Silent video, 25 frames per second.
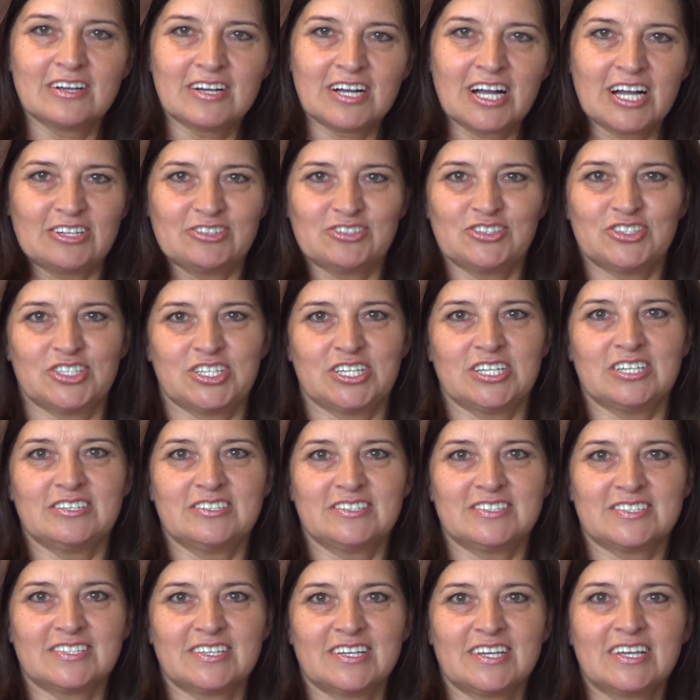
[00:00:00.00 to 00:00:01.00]

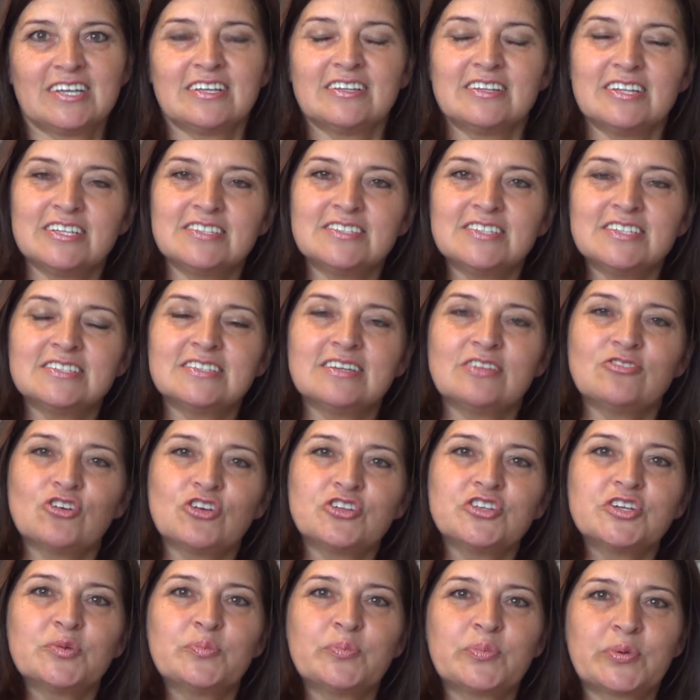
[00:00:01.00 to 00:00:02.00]
countries. This is
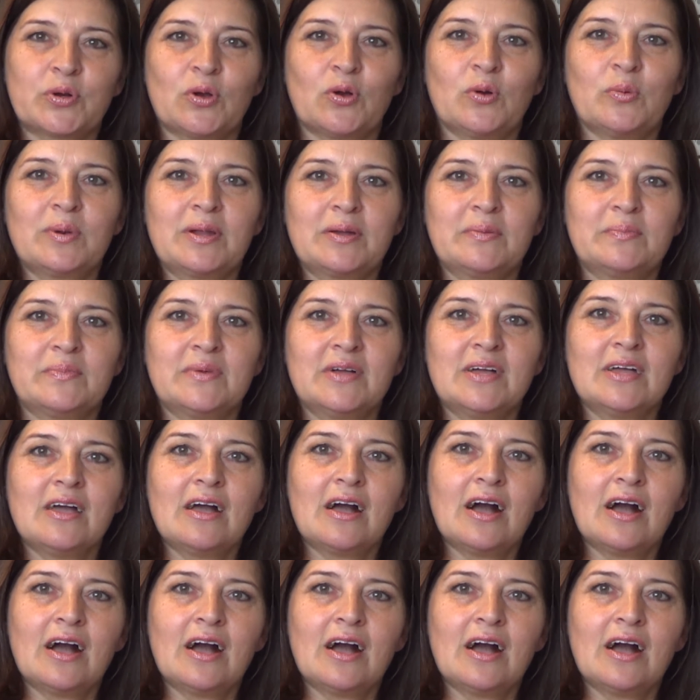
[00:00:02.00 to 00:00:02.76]
another problem.